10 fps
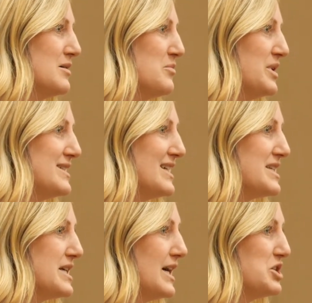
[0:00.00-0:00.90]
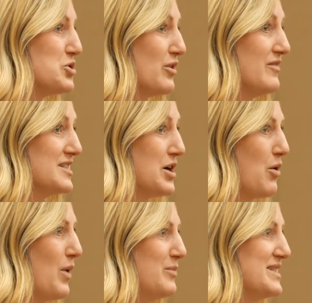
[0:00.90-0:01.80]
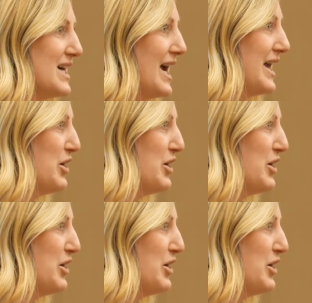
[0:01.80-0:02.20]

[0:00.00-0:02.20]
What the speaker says: please get in touch or visit our website, and